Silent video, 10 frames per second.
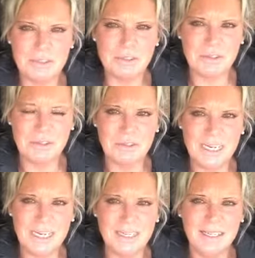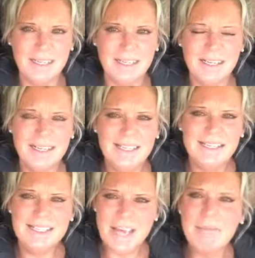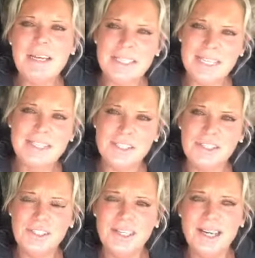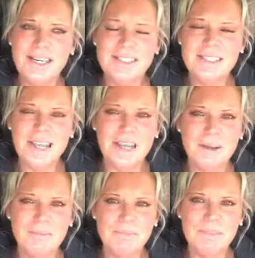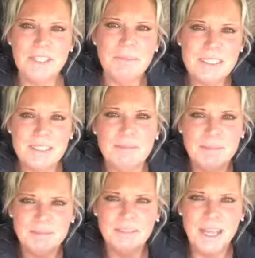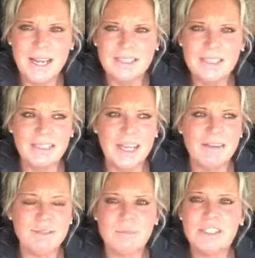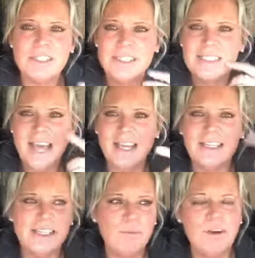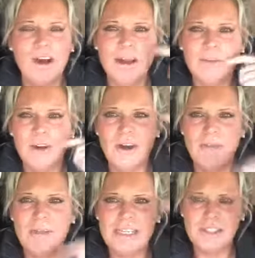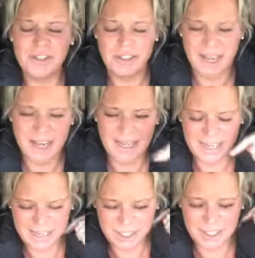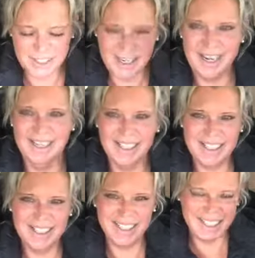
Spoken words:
on social media. Does that make sense to you guys? Send me some likes and loves, which is exactly what I'm not meant to say, and I just said it.